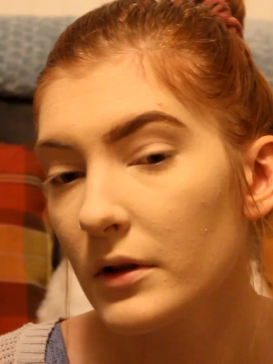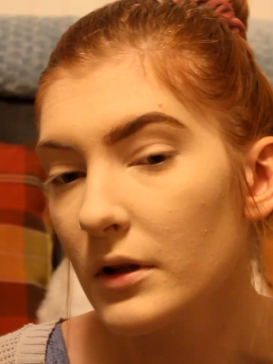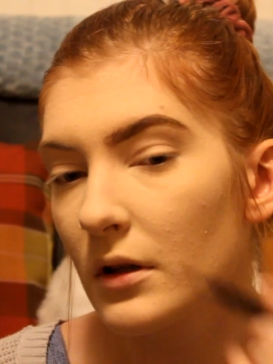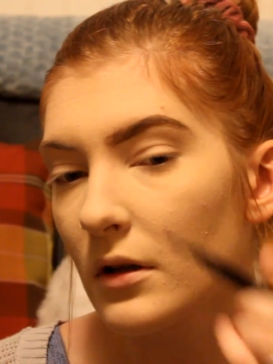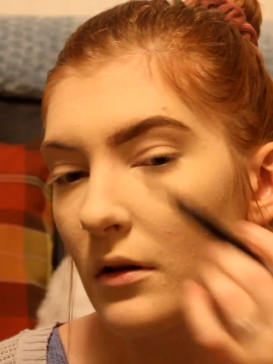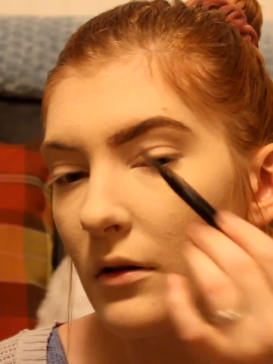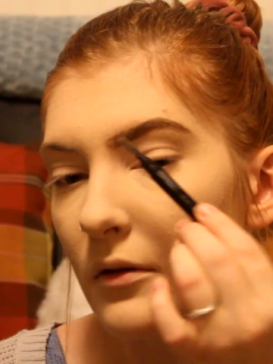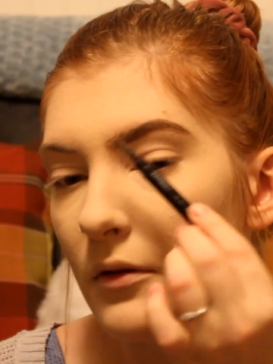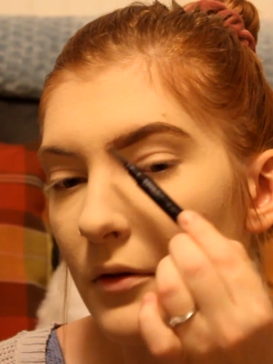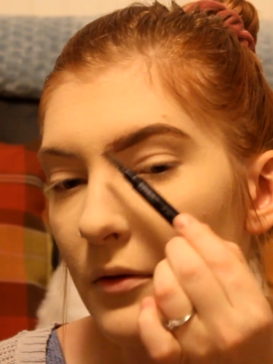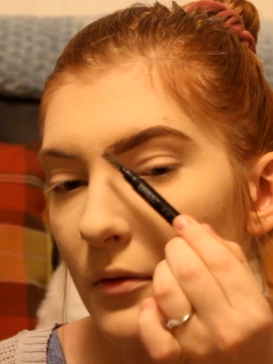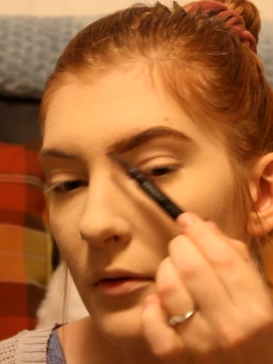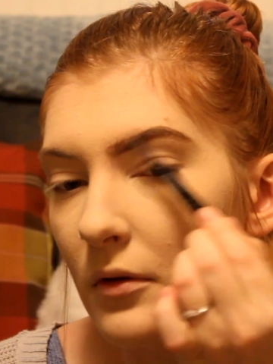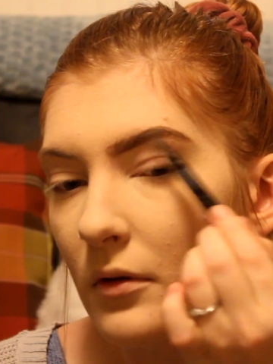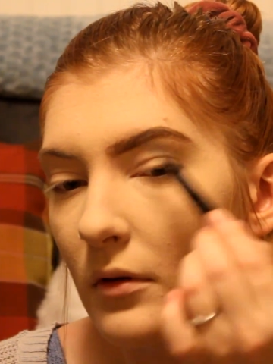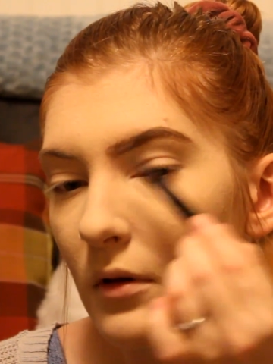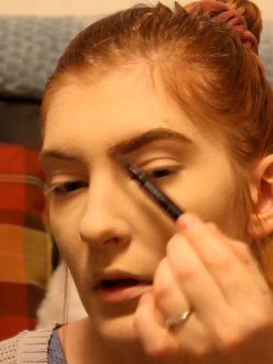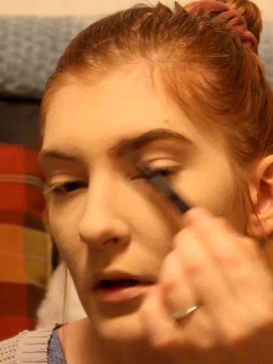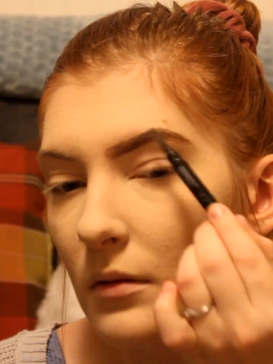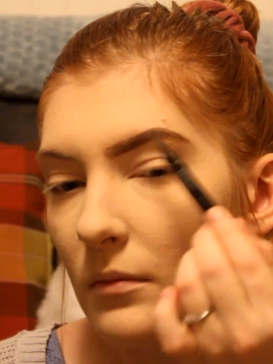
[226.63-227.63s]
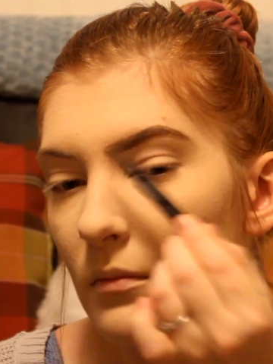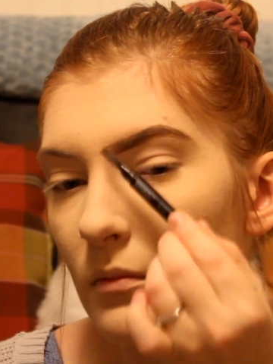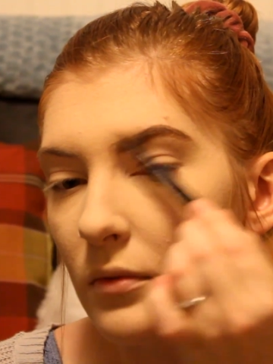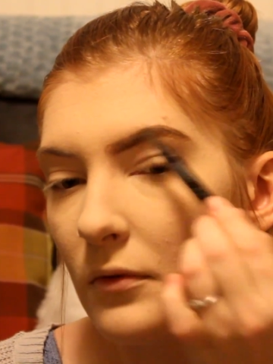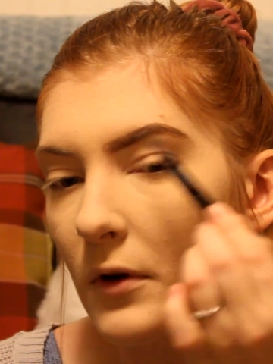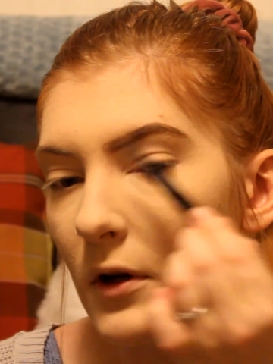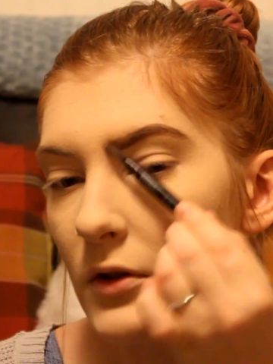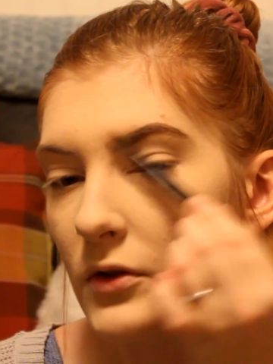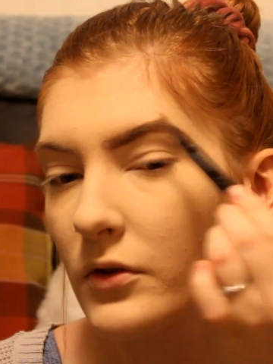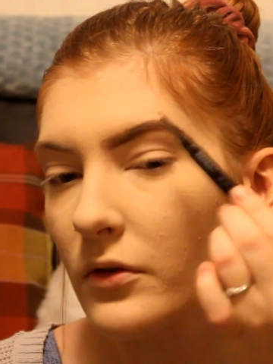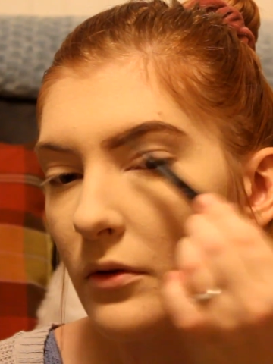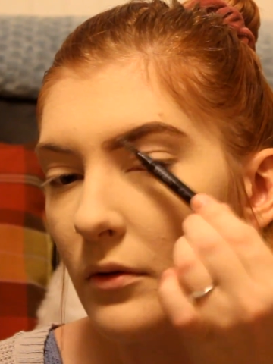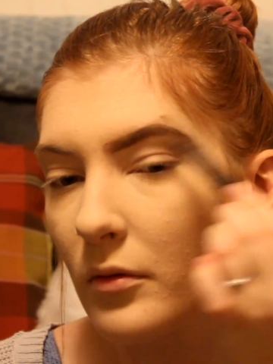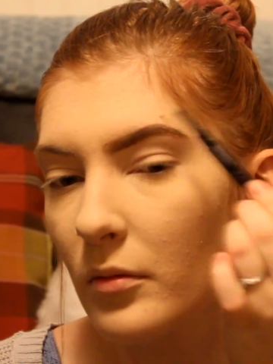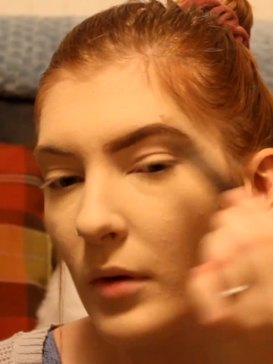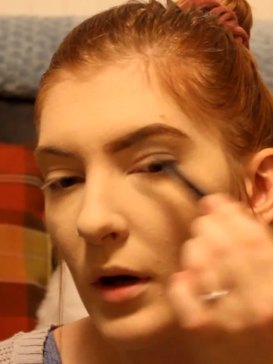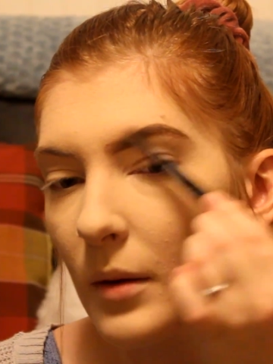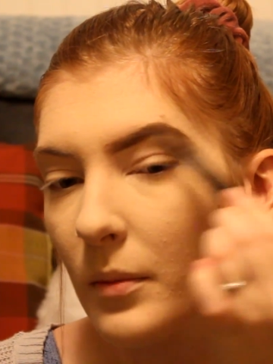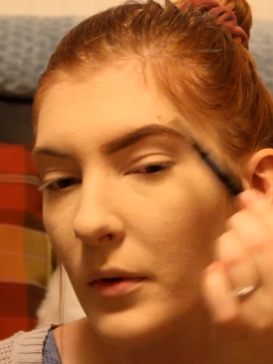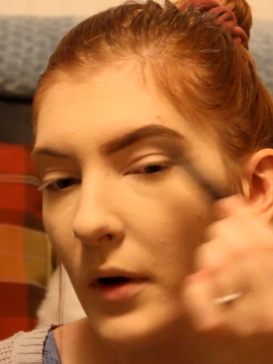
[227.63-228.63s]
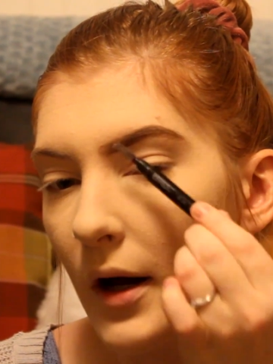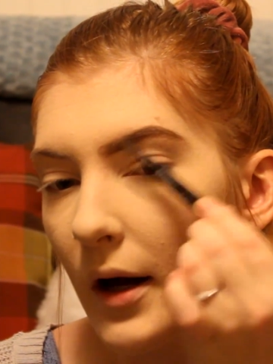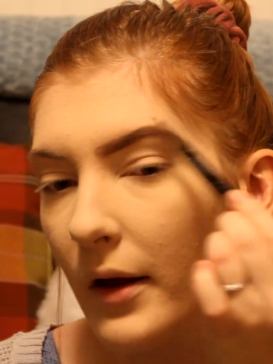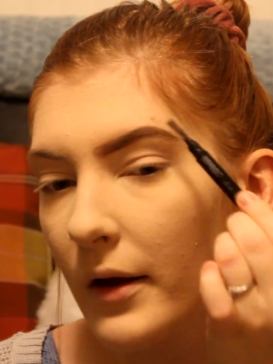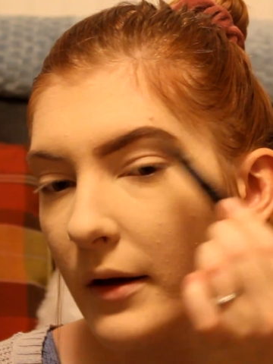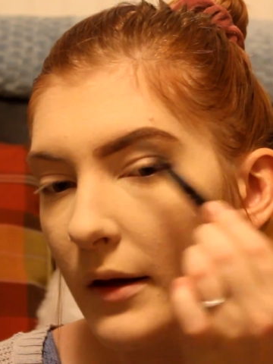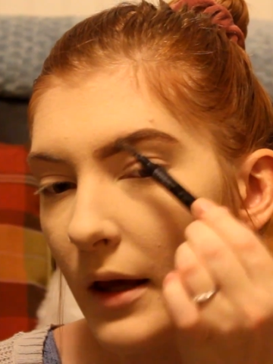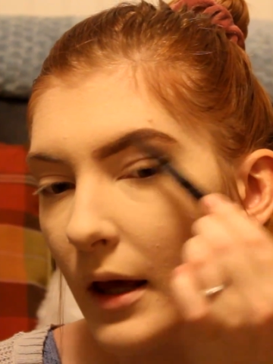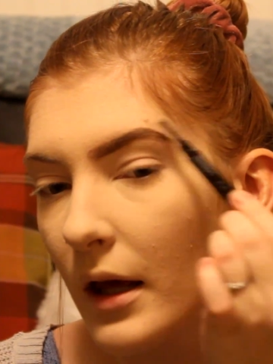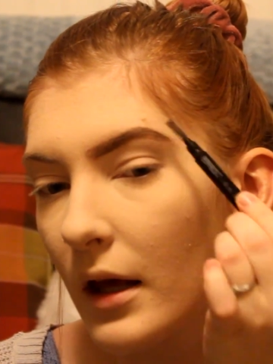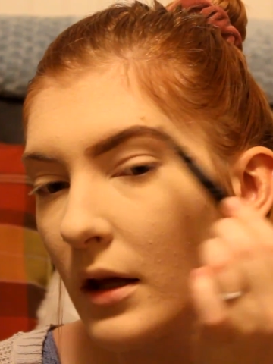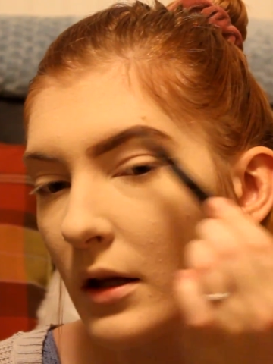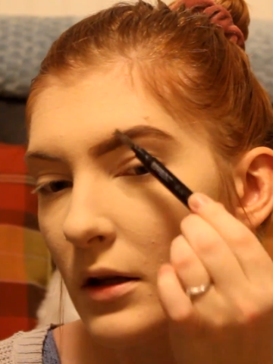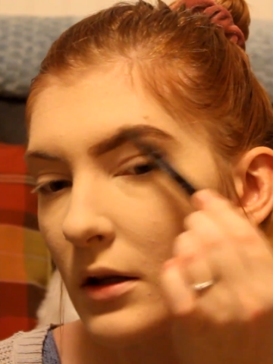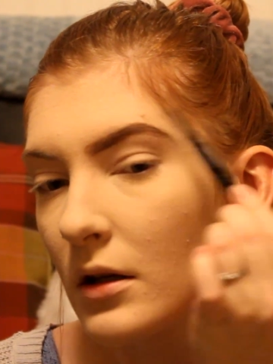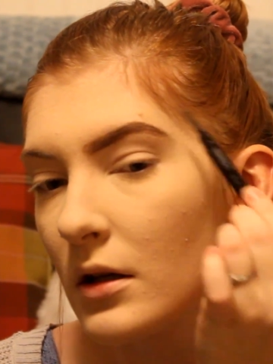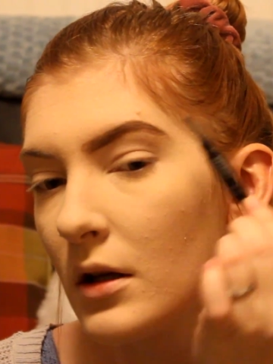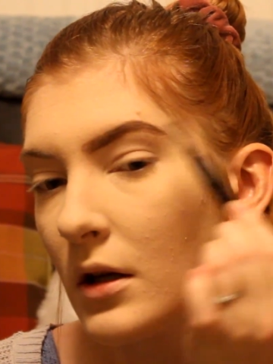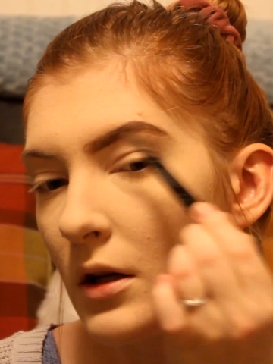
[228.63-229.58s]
Go through and brush through my brow again